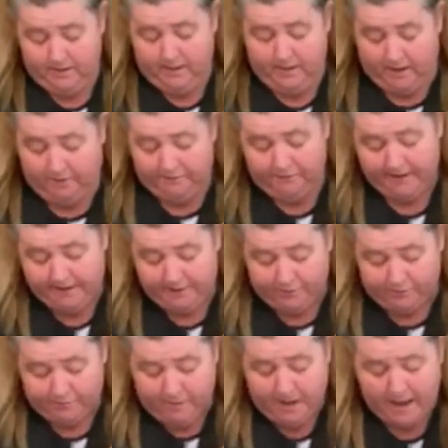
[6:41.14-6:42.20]
a friend
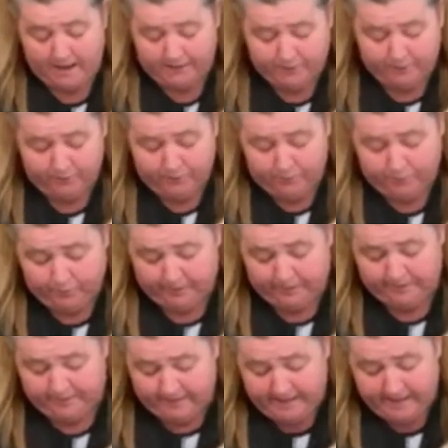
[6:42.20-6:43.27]
or a partner or one
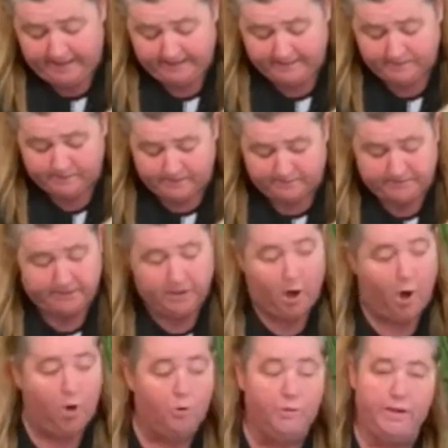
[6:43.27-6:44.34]
of the kids or something
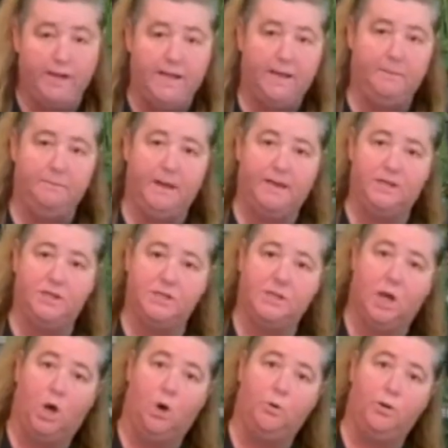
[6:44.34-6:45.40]
holding him and just
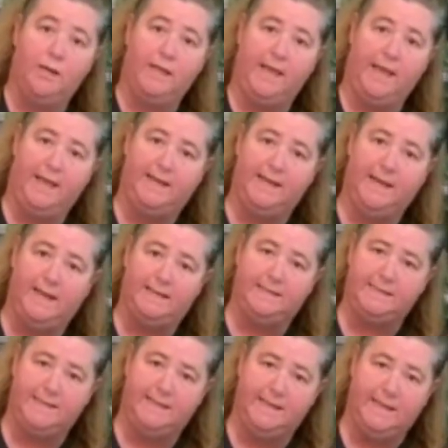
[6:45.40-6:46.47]
holding your hand
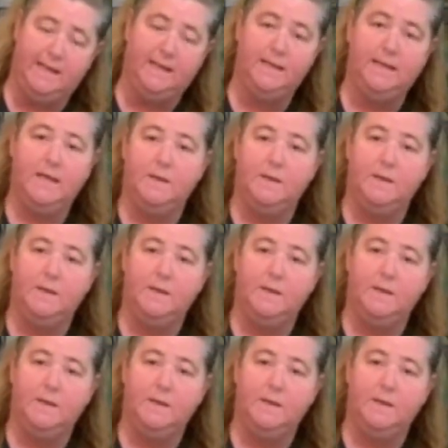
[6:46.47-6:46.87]
under here,